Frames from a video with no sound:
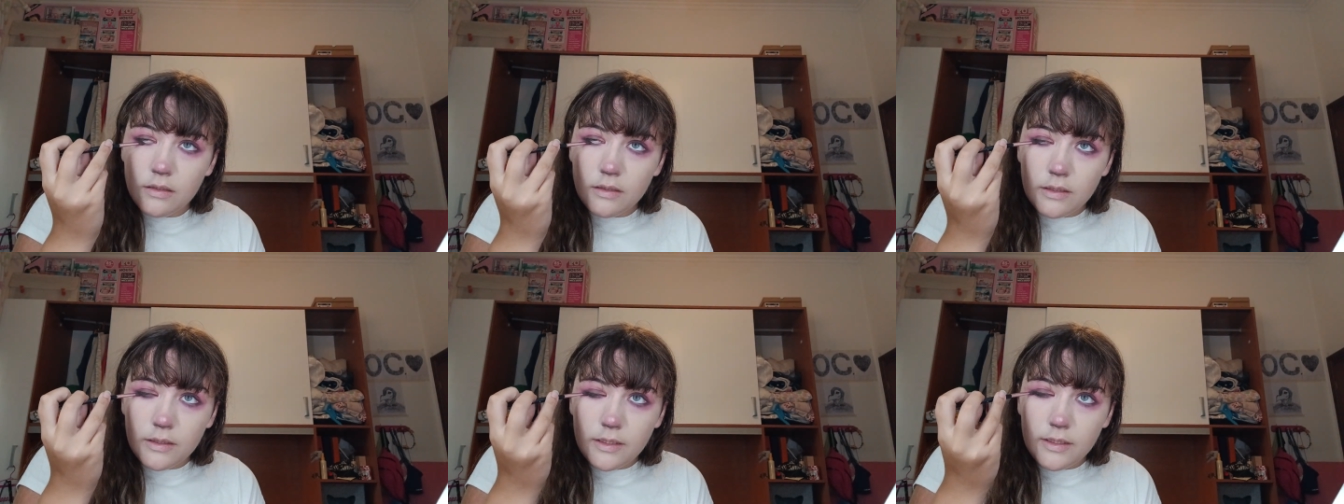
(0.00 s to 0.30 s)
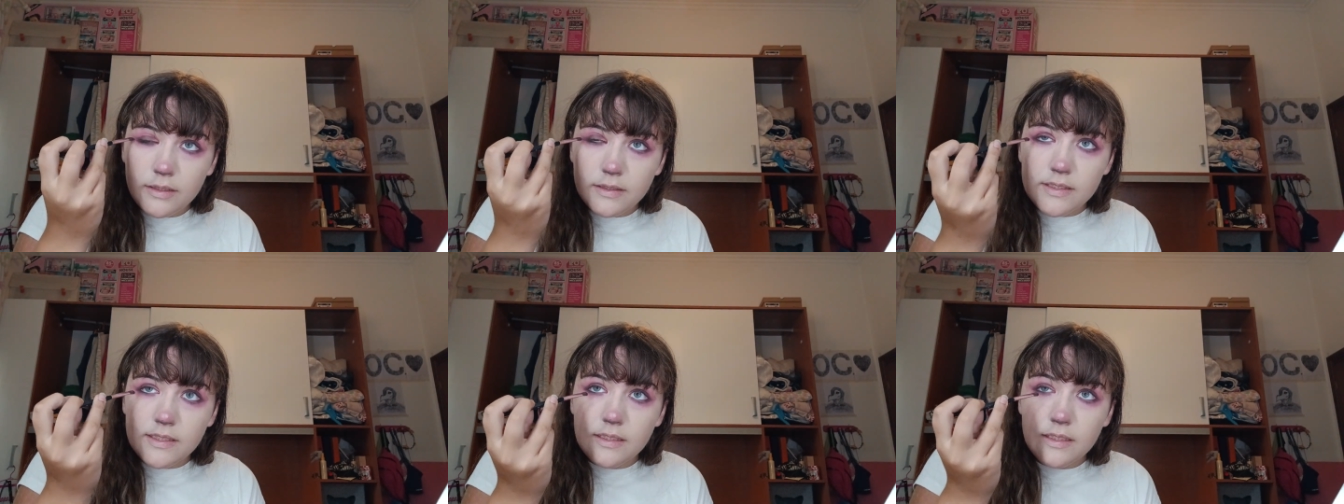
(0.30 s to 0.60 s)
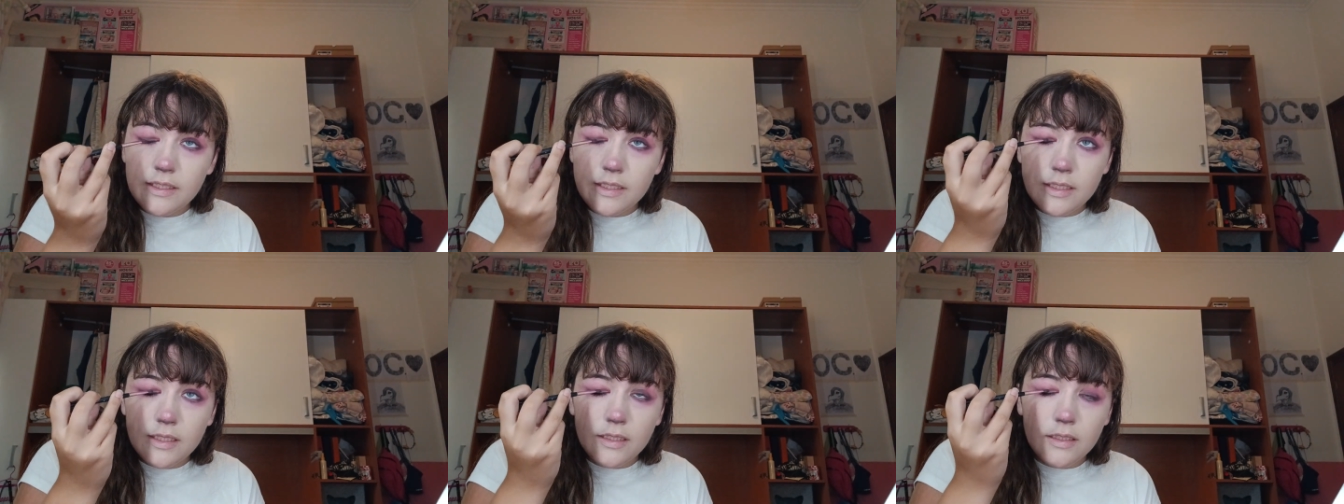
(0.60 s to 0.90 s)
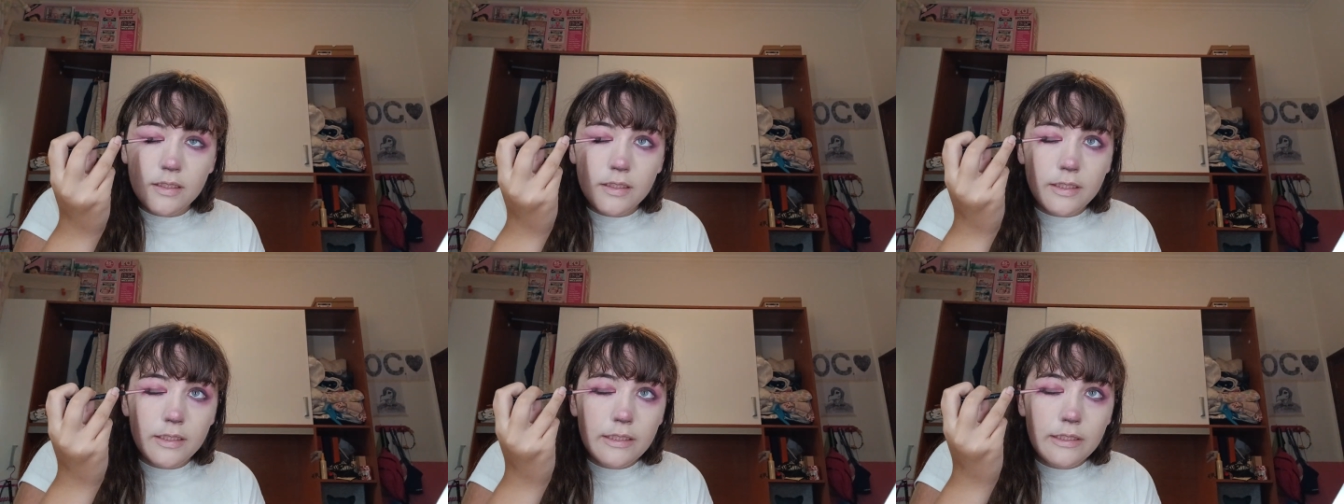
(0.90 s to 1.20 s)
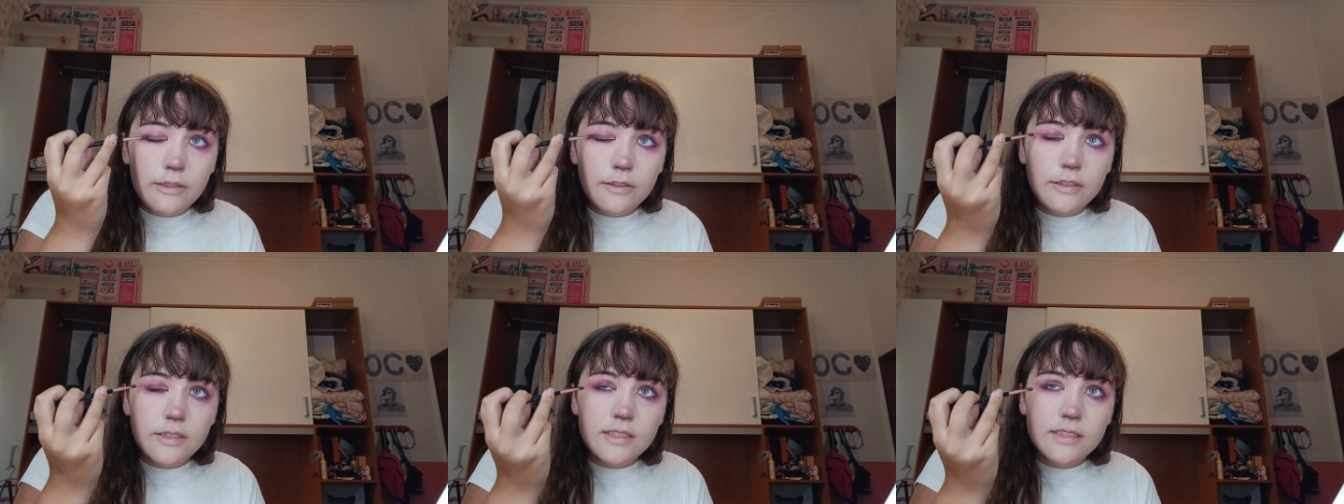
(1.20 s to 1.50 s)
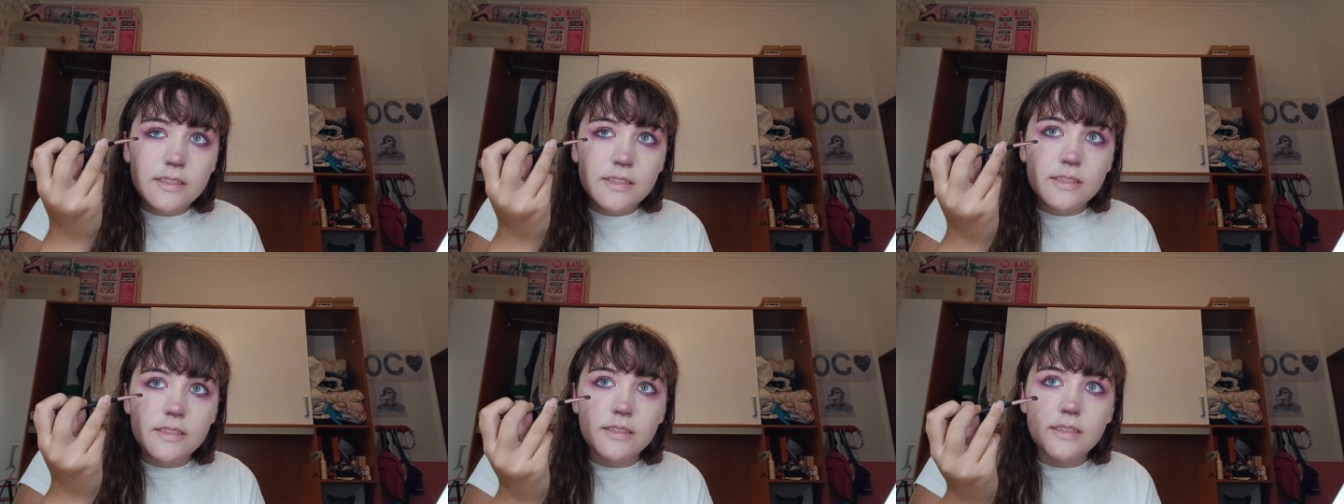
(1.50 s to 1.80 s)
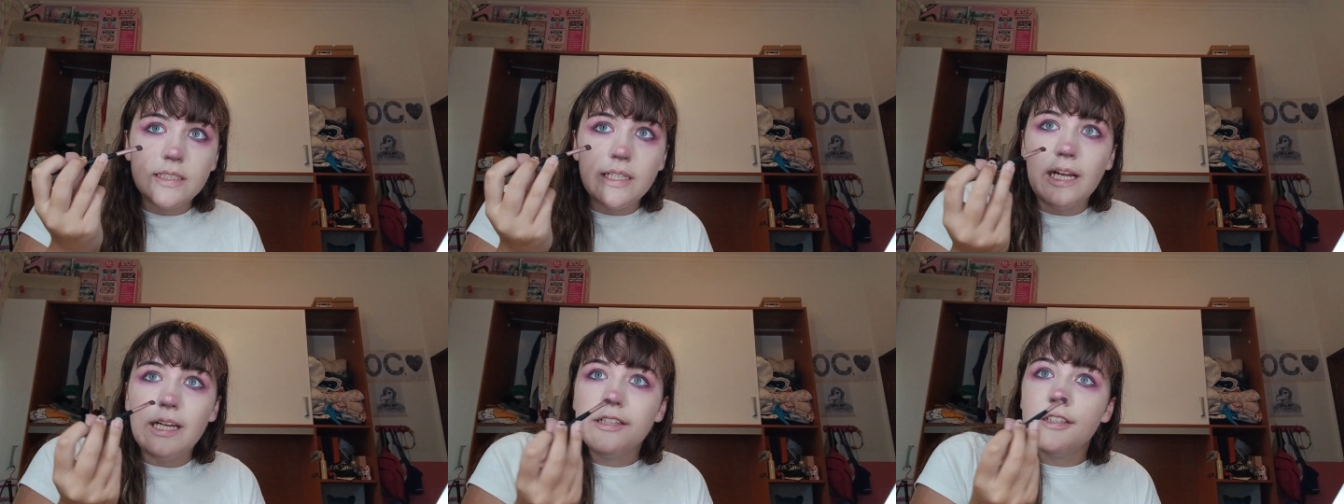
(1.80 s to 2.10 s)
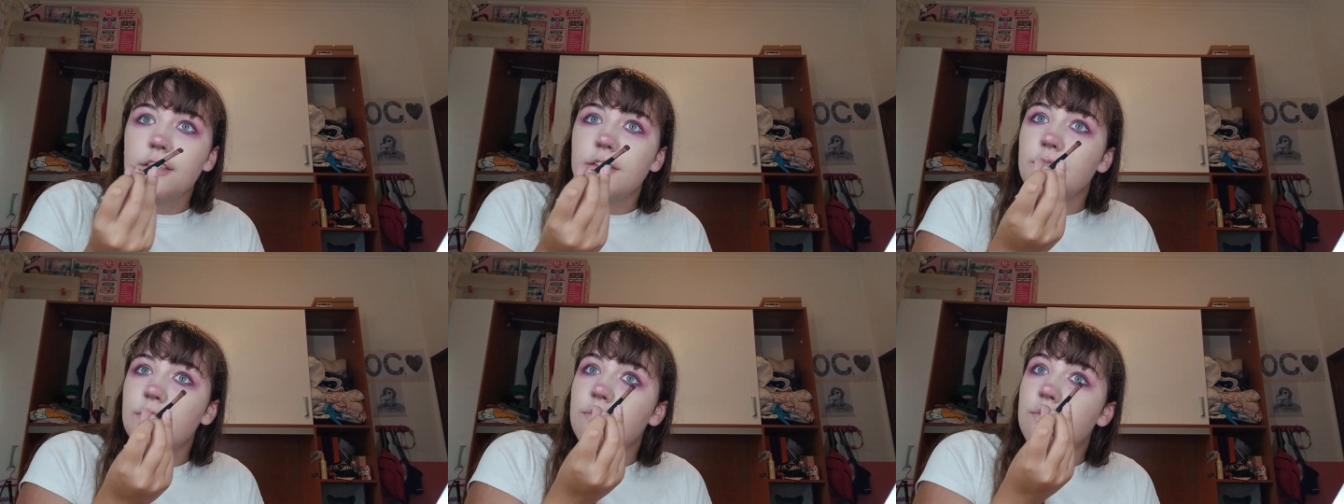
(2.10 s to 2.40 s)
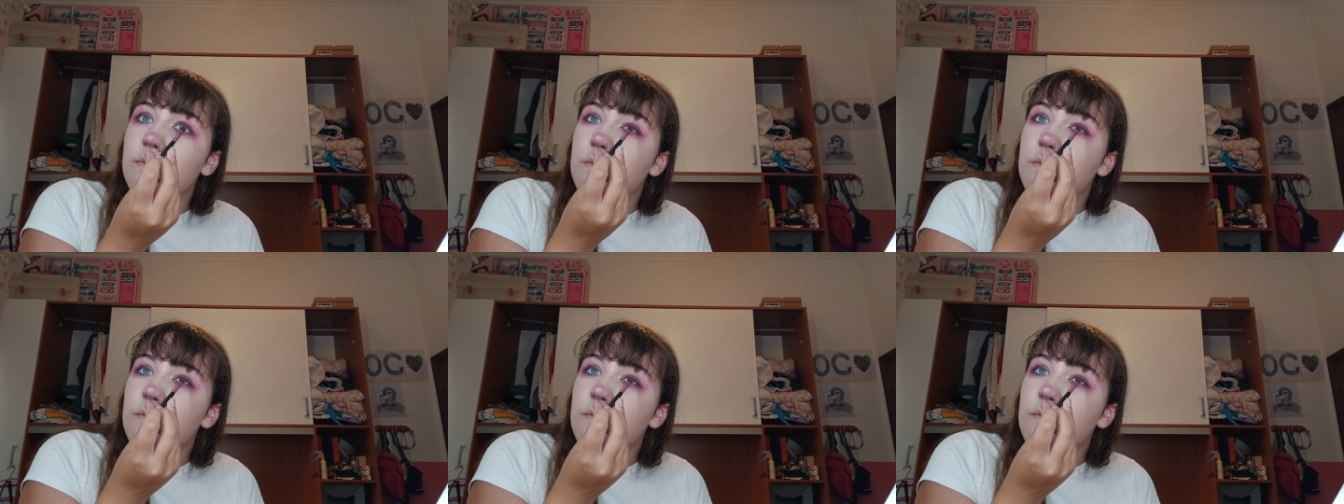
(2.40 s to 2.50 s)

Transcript: is like, it looks kind of,